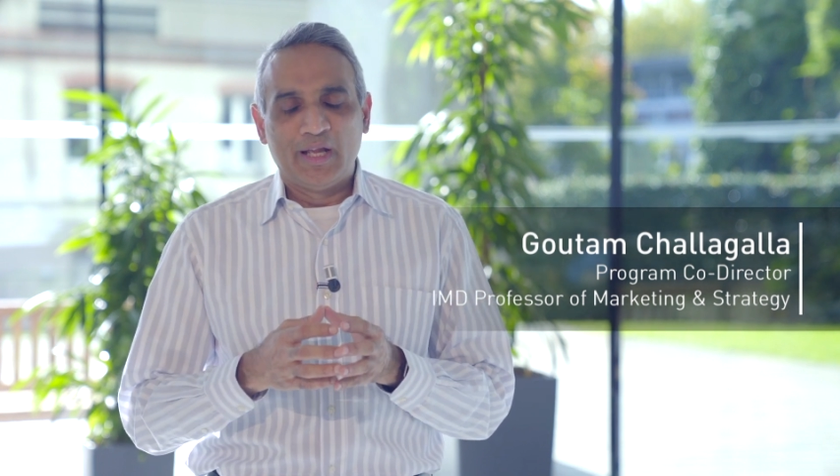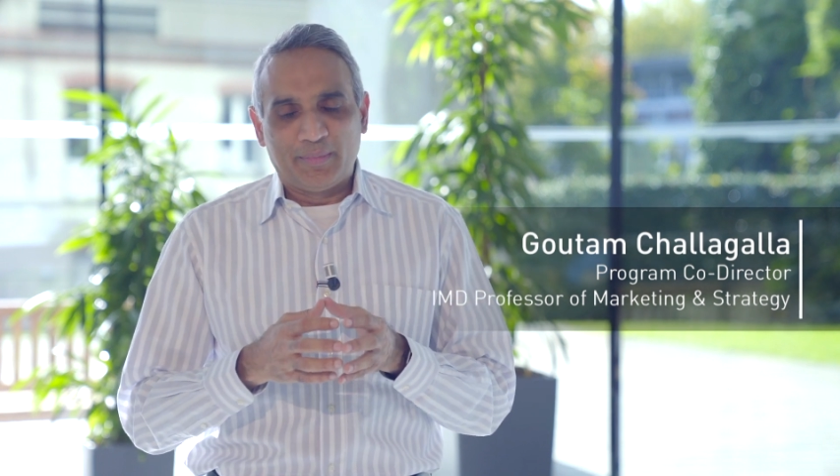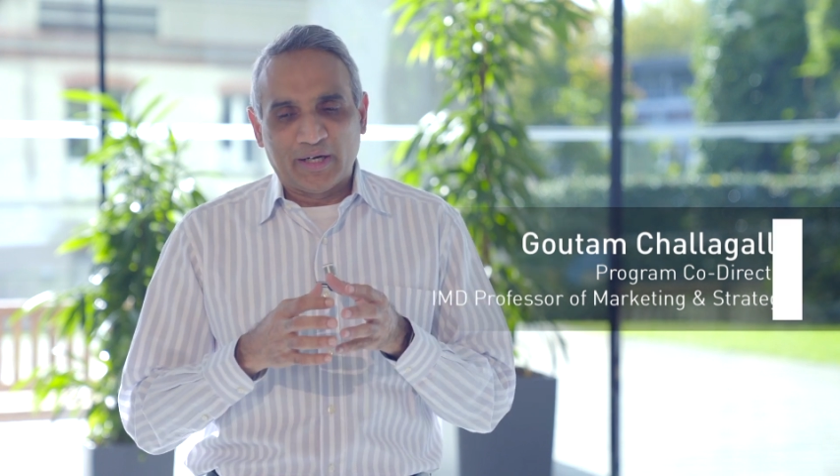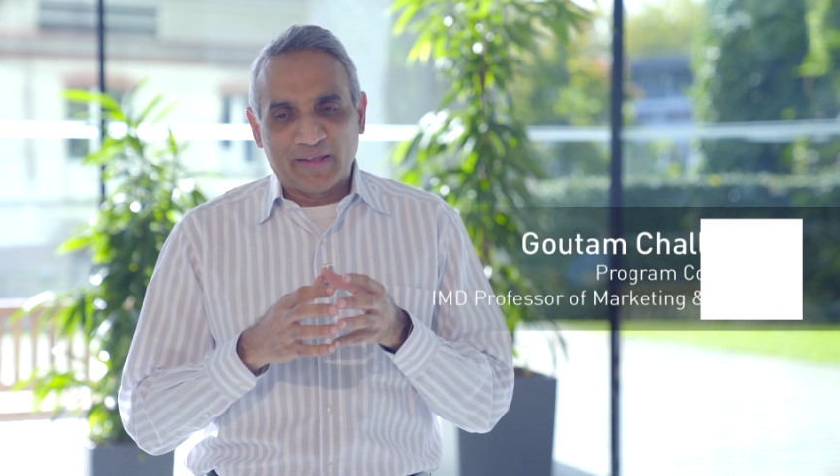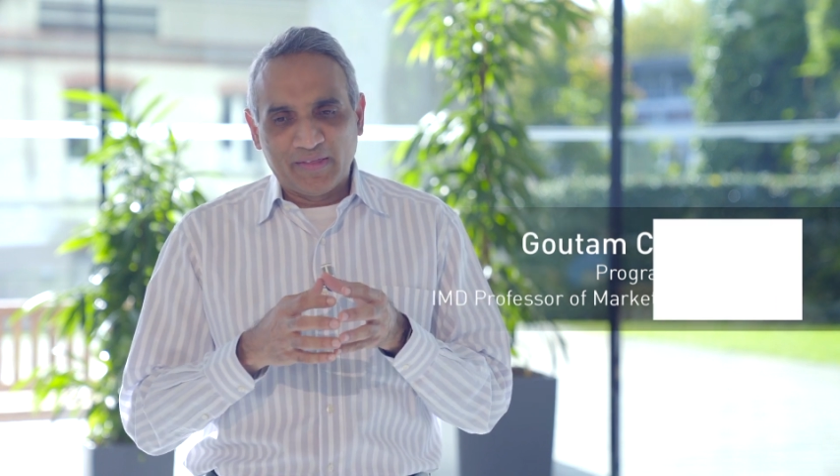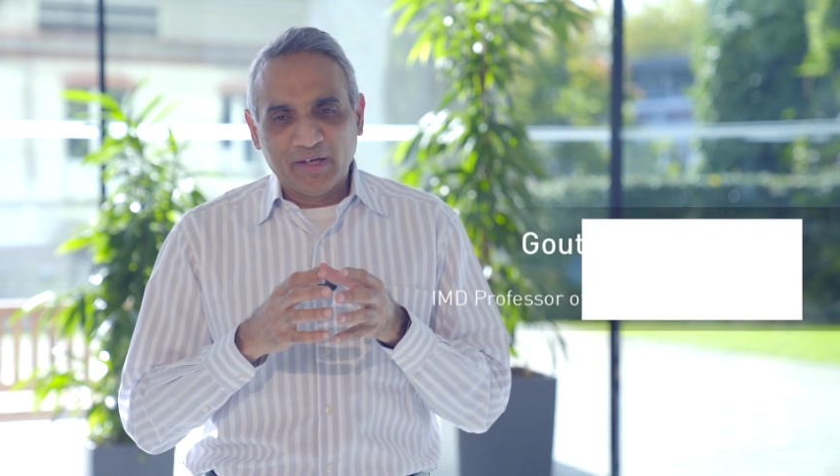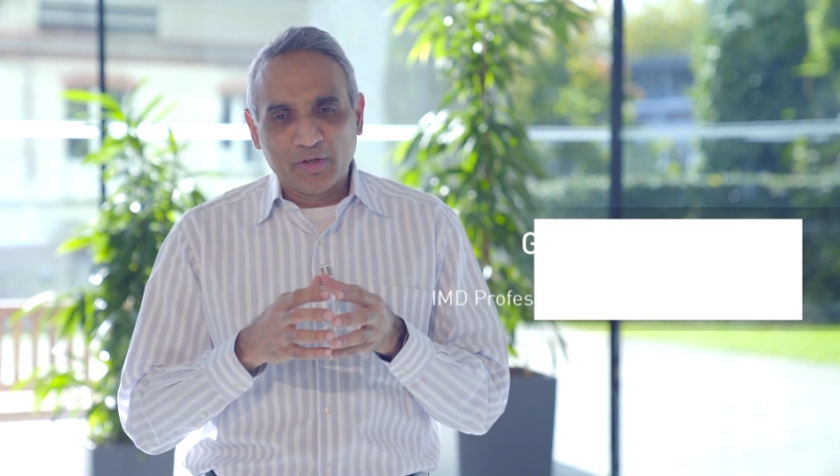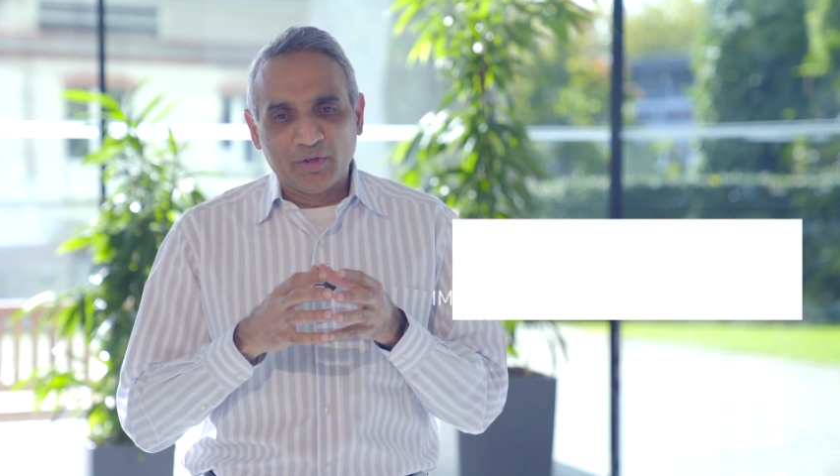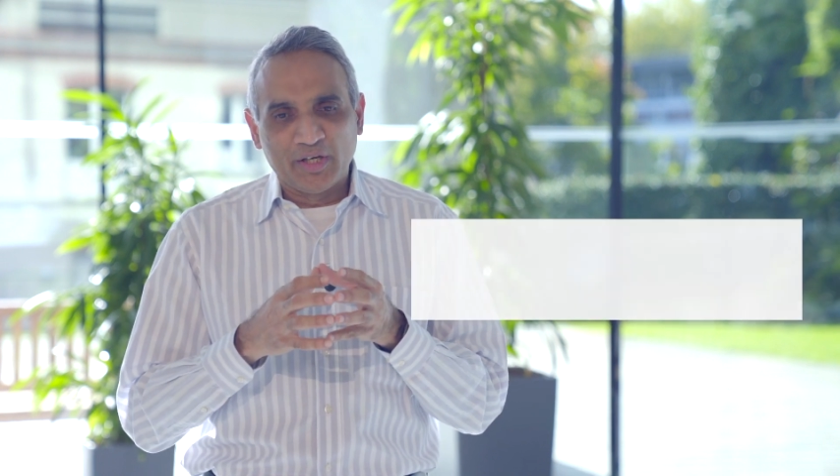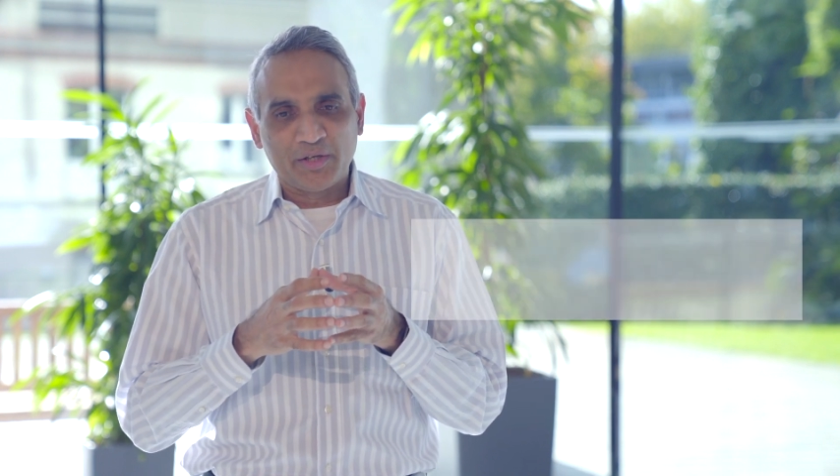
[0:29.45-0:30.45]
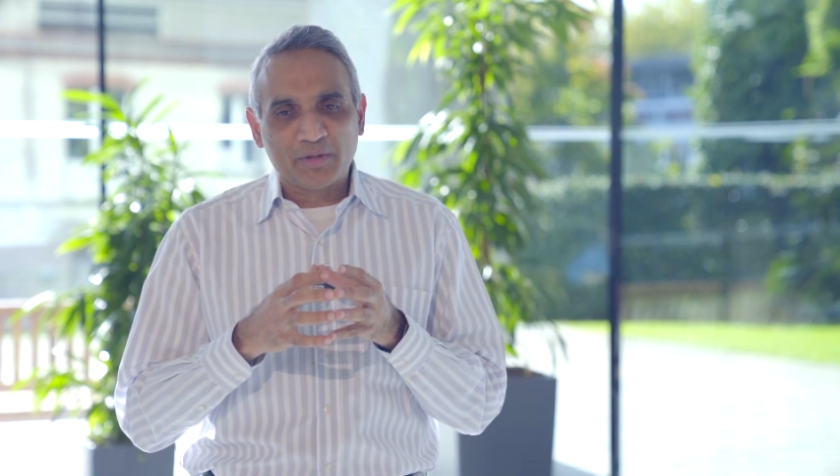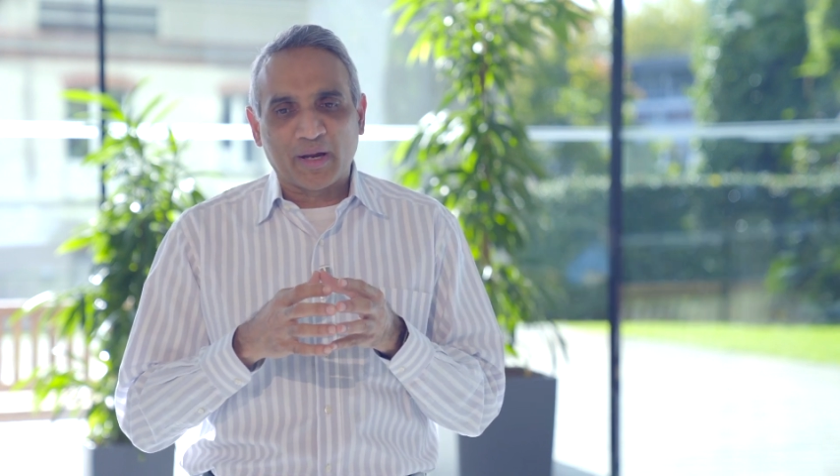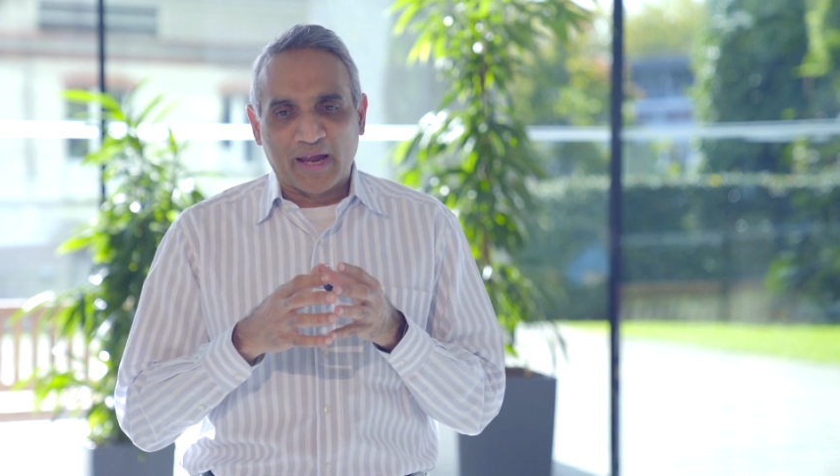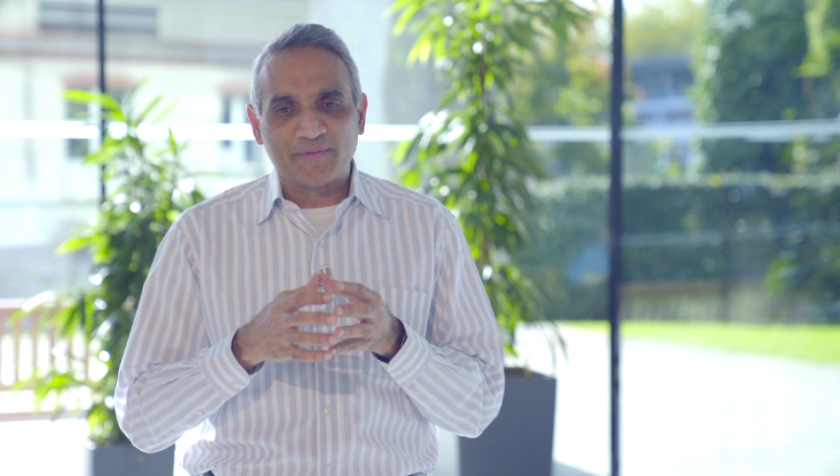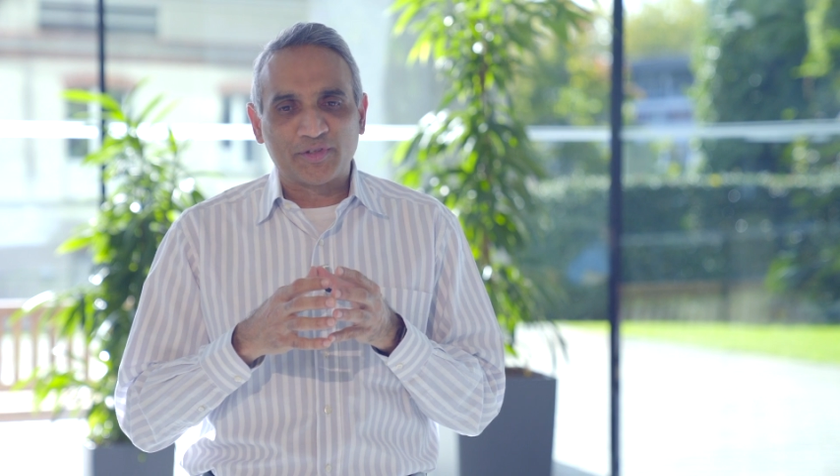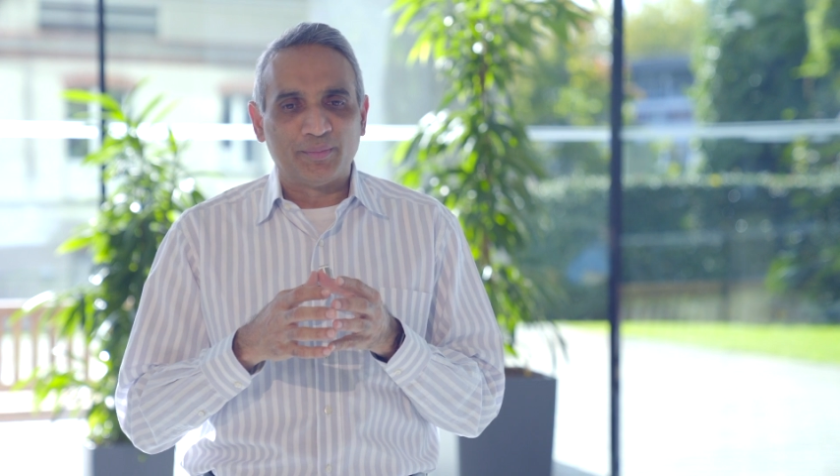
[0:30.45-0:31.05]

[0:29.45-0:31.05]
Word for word: But I think you need to have